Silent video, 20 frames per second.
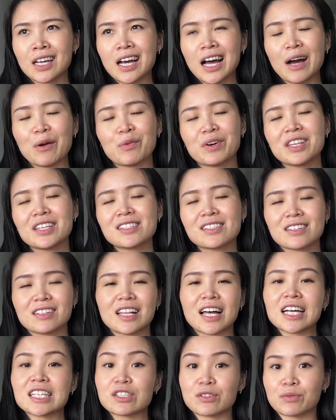I want this to
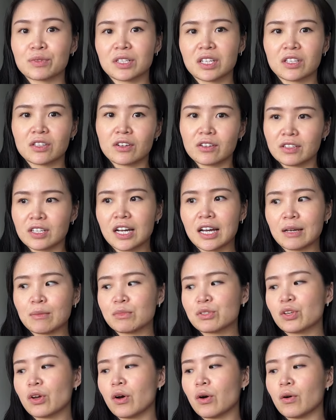last a really long time.
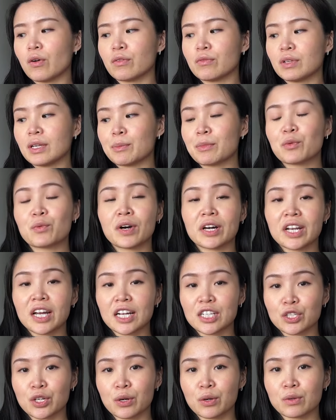So number one, I
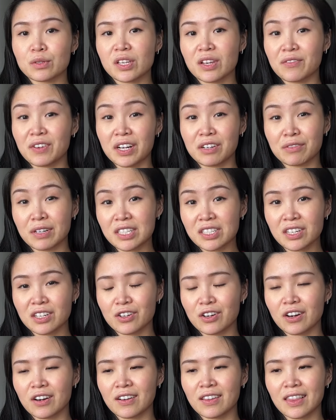chose a very rustic
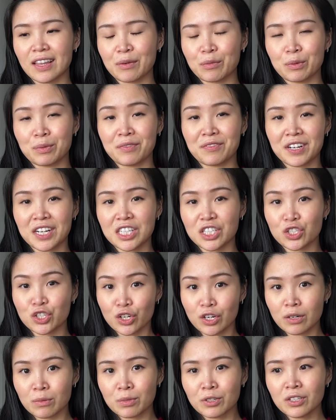yarn that would be very
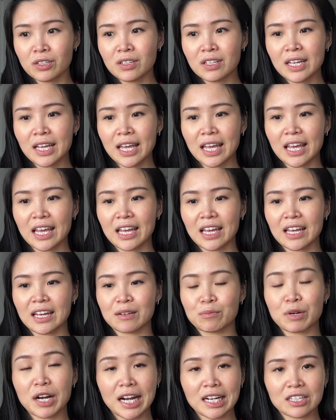durable
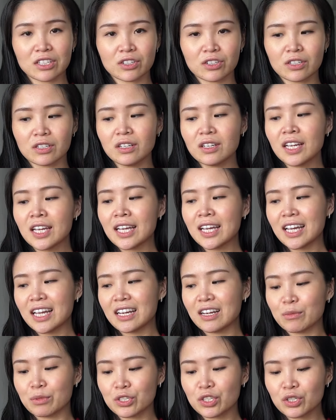and practical. And
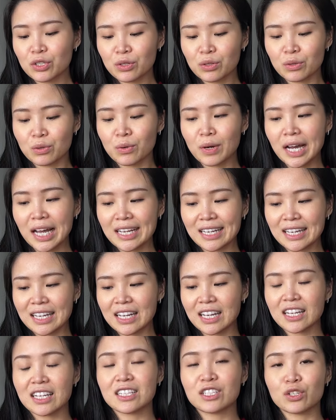number two, I
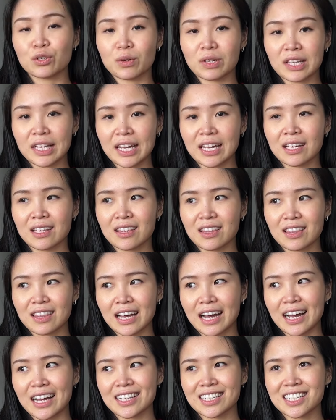knitted to a length
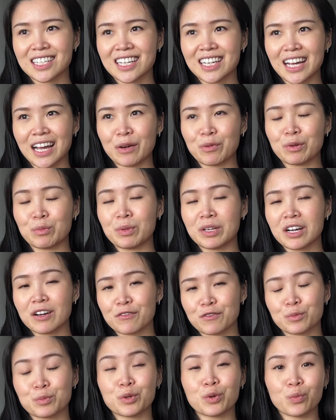that I would be
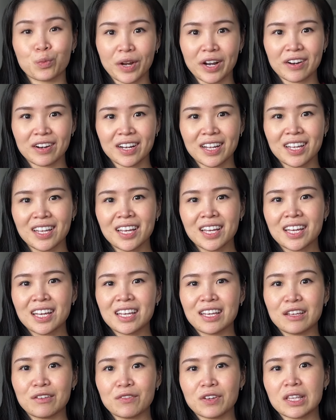comfortable wearing
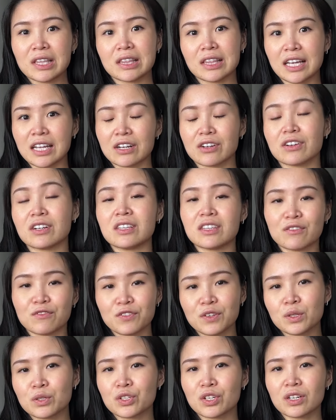even later in the
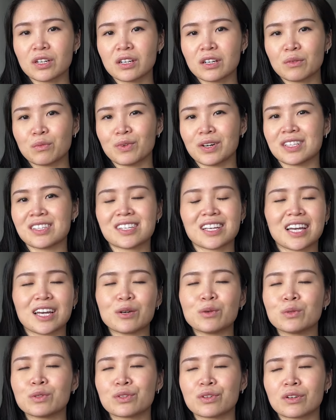future. Once I get
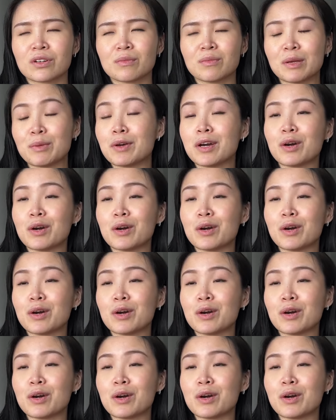older, maybe